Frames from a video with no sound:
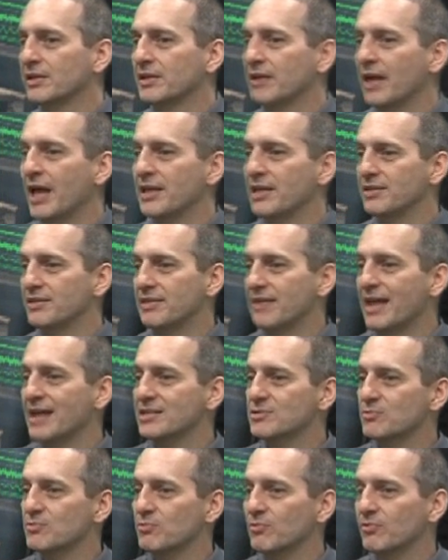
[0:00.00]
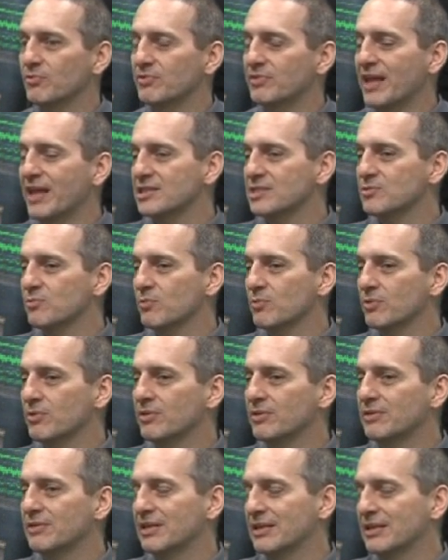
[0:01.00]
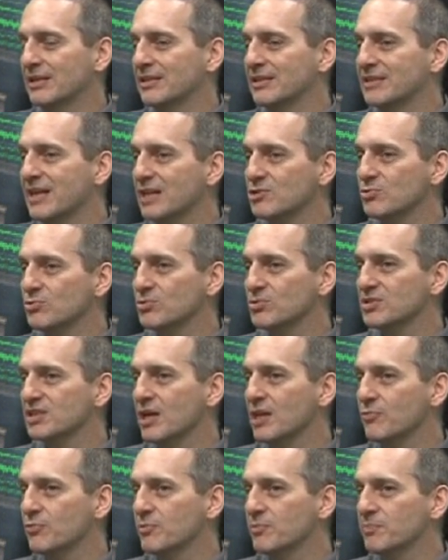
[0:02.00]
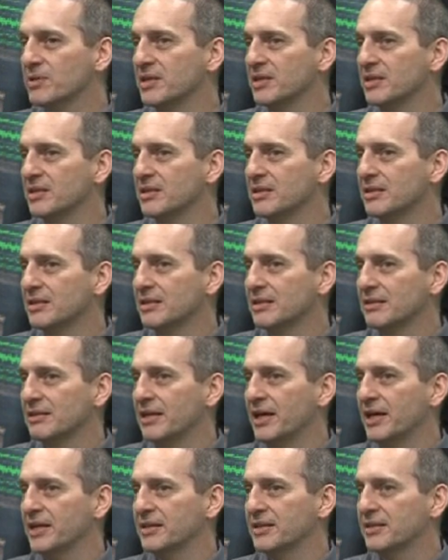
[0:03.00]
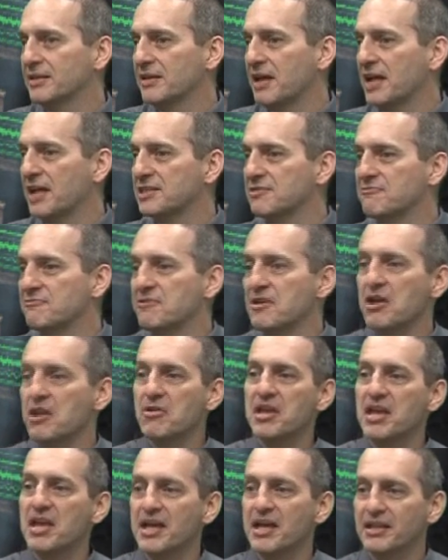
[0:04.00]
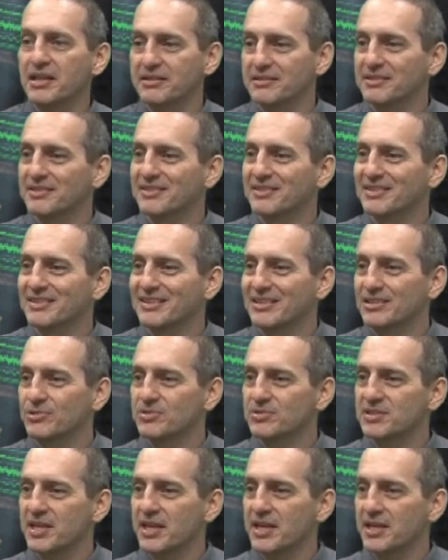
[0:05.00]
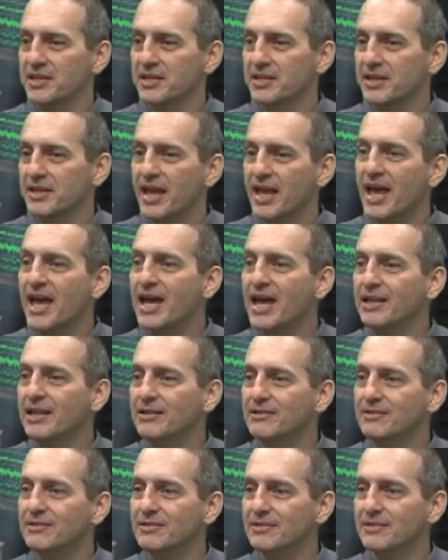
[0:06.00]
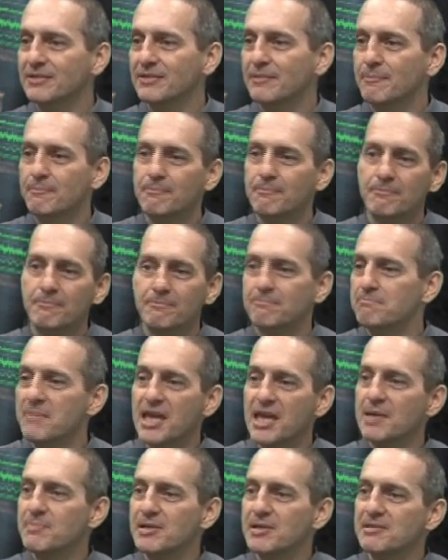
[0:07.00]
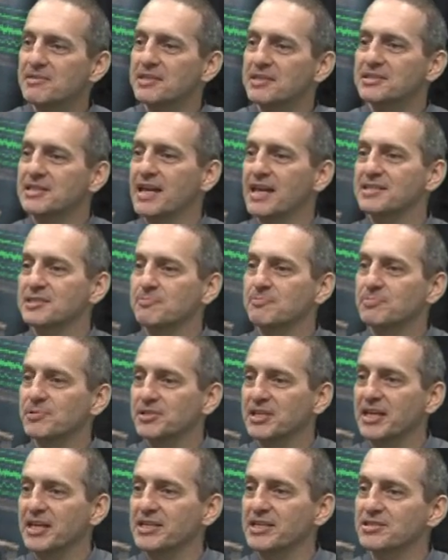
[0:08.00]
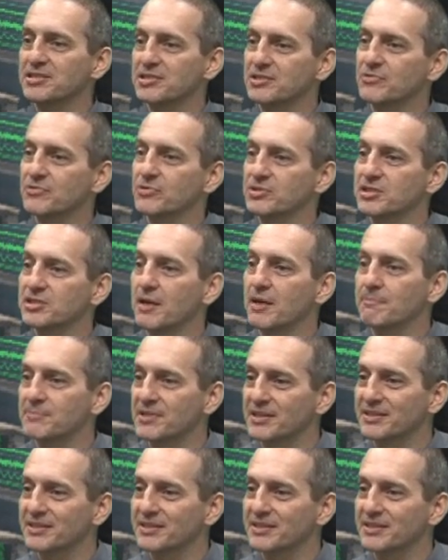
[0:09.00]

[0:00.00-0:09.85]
And section. That's the contextual stuff would be like at the very end, you say, and maybe this has implications for something.